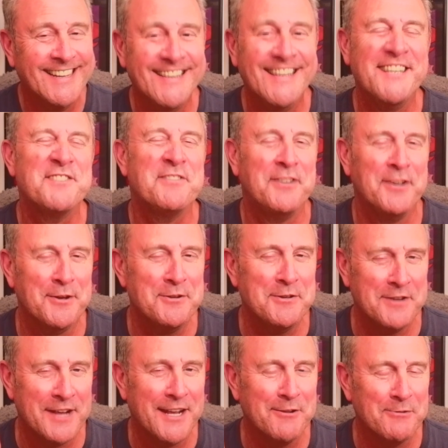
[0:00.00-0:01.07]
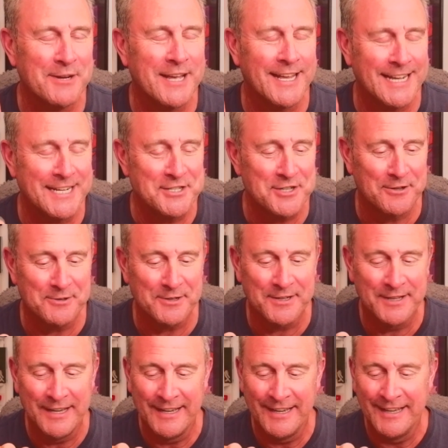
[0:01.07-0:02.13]
there's a few of you there that will get that joke.
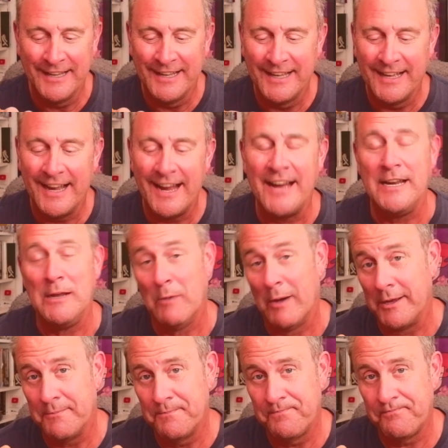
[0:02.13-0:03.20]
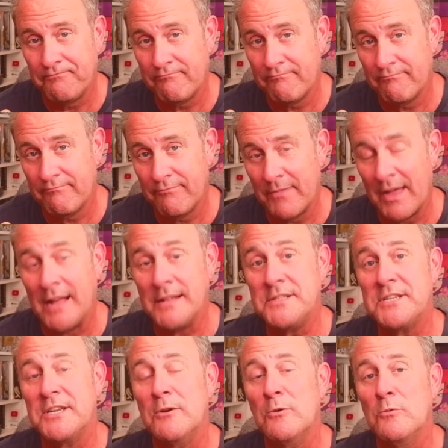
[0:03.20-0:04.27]
Anyway,
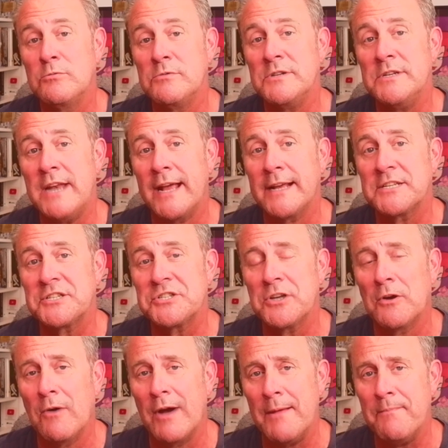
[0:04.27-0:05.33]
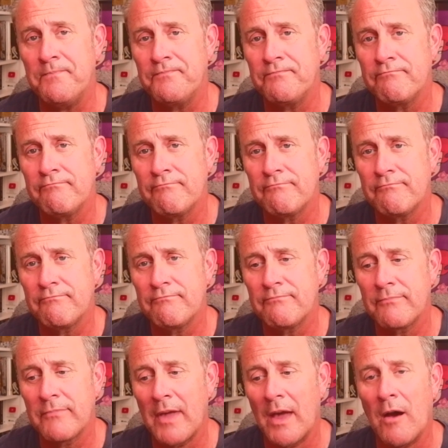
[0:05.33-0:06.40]
until next time,
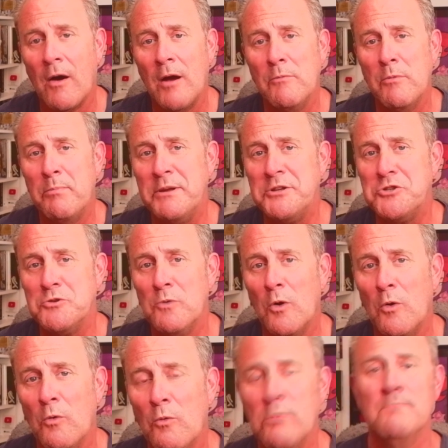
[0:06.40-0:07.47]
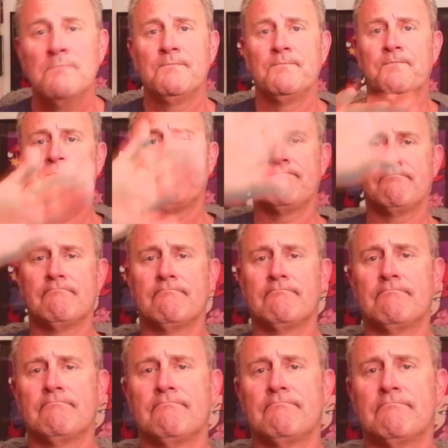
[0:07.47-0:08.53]
I will bid you all
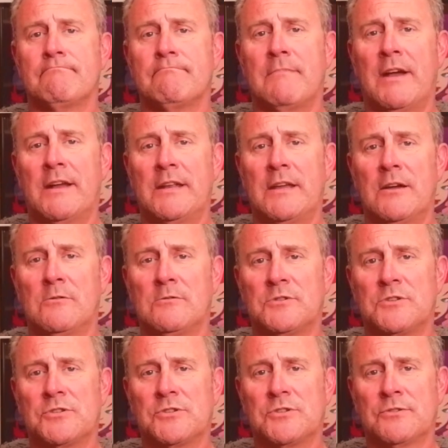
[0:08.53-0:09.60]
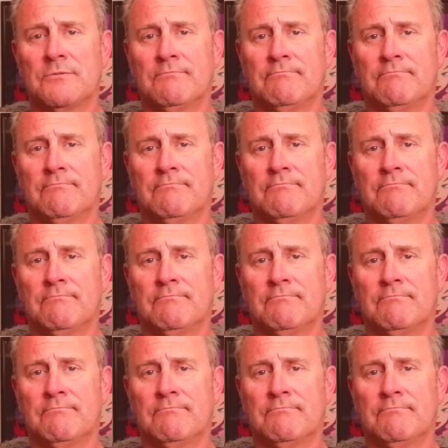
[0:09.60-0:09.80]
adios.